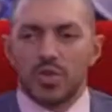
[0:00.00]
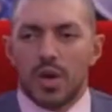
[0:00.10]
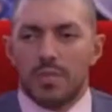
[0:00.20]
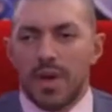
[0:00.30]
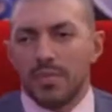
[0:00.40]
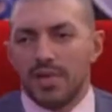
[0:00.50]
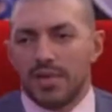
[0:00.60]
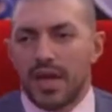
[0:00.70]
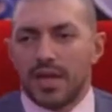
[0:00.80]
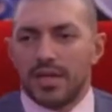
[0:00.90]
a bumpy
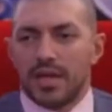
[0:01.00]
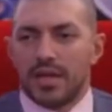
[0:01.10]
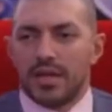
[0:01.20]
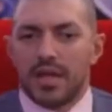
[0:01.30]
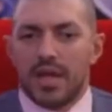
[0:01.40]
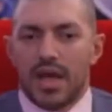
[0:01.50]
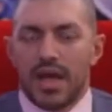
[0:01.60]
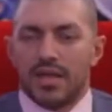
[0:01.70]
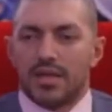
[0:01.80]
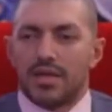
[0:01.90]
ride and
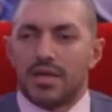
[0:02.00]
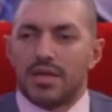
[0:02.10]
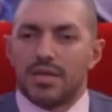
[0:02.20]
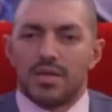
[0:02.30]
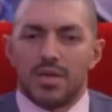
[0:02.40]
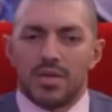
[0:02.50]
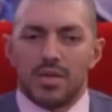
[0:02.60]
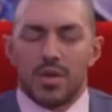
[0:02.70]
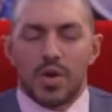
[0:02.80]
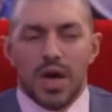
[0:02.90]
there is
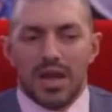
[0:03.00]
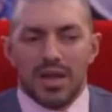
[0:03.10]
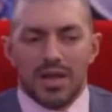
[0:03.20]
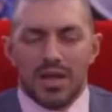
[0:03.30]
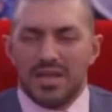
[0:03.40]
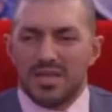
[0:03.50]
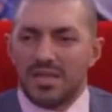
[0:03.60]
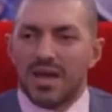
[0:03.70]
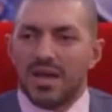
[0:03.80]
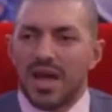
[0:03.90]

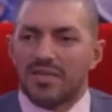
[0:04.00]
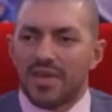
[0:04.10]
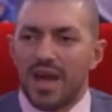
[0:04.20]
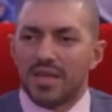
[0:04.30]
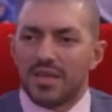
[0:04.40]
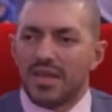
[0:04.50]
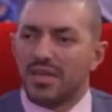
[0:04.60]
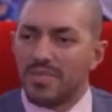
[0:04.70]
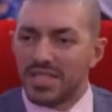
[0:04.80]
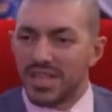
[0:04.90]
not a lot of guidance,
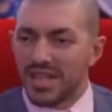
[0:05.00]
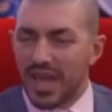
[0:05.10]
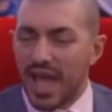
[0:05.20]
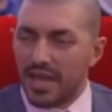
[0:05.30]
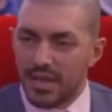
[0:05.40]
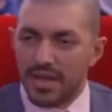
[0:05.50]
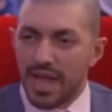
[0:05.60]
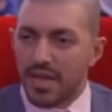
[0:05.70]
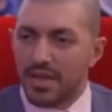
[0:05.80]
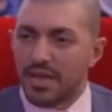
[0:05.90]
especially like I
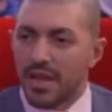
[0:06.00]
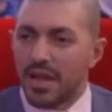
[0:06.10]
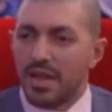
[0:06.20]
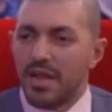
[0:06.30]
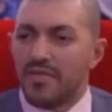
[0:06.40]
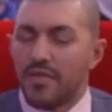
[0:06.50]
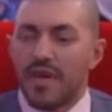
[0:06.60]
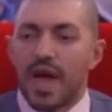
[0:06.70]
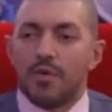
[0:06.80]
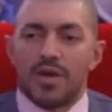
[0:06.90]
think the level
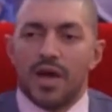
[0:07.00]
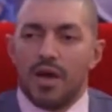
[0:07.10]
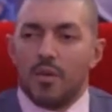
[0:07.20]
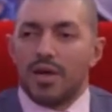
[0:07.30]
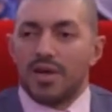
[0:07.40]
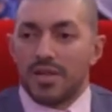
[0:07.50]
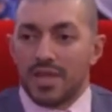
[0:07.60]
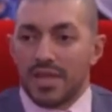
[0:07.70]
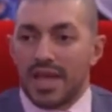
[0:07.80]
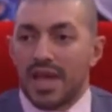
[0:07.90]
of our awareness
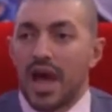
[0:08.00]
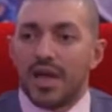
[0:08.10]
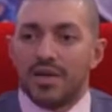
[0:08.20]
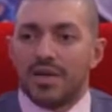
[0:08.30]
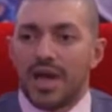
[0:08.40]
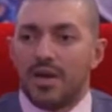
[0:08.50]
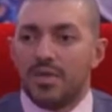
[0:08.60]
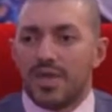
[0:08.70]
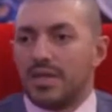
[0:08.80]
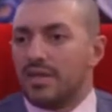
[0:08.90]
is like higher now
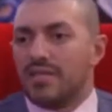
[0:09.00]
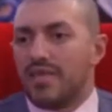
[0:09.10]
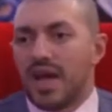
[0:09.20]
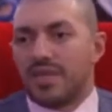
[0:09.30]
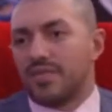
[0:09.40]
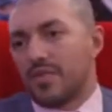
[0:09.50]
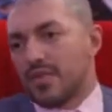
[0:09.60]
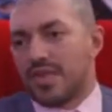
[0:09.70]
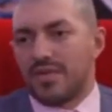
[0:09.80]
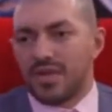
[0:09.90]
than 5 or
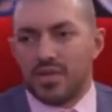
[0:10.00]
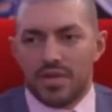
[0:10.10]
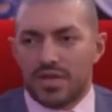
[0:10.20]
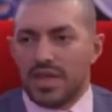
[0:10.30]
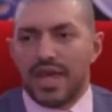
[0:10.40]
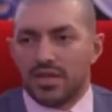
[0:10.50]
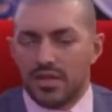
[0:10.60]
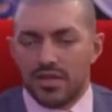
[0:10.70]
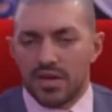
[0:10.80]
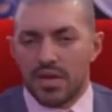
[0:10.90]
7 or 8
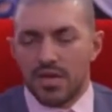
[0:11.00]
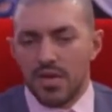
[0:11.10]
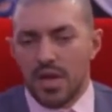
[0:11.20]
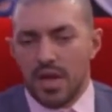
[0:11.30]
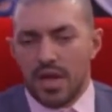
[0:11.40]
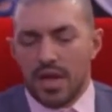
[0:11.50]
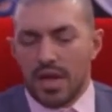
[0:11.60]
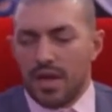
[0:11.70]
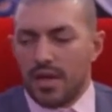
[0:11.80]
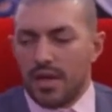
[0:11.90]
years ago.
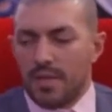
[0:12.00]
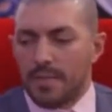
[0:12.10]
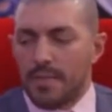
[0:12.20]
Mm-hmm.